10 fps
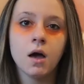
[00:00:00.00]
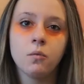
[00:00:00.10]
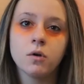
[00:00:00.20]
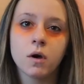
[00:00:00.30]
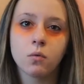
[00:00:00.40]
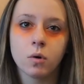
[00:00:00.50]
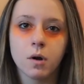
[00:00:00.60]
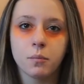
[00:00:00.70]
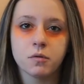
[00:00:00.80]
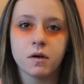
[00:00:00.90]
I would want to warm
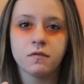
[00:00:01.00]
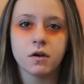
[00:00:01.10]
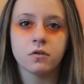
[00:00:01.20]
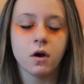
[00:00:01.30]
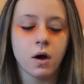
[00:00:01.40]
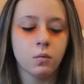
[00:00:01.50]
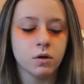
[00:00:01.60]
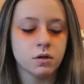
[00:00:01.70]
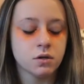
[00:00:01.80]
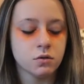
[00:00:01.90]
it up with my finger though. I
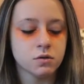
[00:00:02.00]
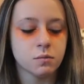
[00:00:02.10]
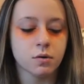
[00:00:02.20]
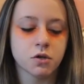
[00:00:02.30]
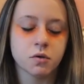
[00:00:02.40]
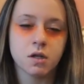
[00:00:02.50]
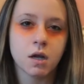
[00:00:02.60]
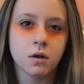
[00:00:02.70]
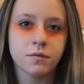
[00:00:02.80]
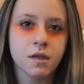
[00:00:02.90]
wouldn't use a brush with it,
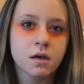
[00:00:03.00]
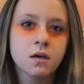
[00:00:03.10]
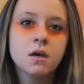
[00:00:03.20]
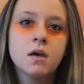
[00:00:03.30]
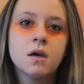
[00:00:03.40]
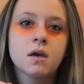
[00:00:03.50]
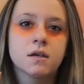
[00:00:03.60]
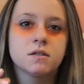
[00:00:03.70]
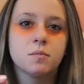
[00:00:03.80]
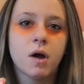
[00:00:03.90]
I don't think,
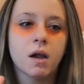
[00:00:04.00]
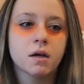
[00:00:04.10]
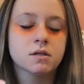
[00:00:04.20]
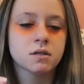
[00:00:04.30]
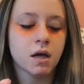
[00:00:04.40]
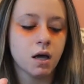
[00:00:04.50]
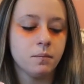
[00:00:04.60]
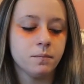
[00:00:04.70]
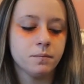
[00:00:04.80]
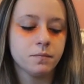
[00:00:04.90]
because the product,
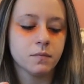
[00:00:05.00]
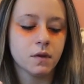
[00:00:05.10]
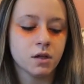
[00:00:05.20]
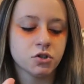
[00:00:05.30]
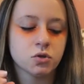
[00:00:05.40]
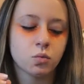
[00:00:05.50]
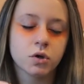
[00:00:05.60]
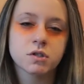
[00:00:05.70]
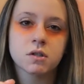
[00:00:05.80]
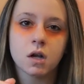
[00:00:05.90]
it just
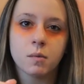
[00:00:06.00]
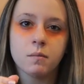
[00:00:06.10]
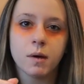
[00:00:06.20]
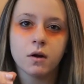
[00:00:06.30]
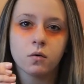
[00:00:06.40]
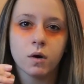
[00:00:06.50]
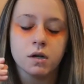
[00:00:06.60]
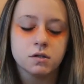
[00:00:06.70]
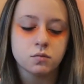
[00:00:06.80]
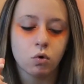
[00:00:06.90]
works a little bit better when
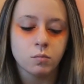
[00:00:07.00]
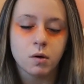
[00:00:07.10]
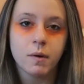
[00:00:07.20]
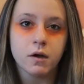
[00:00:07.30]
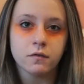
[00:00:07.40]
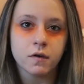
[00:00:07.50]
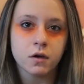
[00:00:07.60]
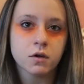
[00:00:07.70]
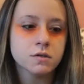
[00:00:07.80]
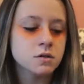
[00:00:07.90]
it's warmed up by your
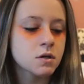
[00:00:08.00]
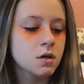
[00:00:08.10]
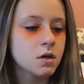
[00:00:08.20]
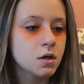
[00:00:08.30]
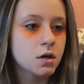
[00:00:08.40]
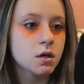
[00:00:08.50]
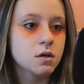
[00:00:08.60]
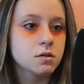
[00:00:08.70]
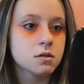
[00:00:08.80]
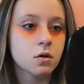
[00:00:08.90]
fingers.
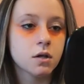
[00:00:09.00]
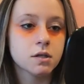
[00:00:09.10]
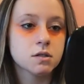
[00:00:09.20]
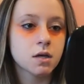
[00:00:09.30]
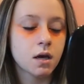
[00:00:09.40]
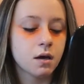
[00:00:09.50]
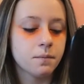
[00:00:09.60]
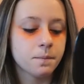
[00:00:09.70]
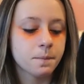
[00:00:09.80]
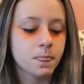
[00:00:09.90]
So let's
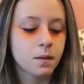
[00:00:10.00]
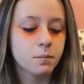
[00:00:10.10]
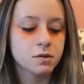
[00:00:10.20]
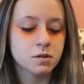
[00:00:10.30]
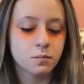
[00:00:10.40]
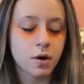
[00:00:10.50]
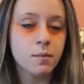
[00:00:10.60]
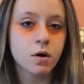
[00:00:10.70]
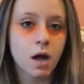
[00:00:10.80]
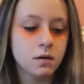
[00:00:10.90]
put some
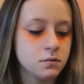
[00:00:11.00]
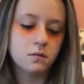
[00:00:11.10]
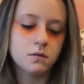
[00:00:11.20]
primer on.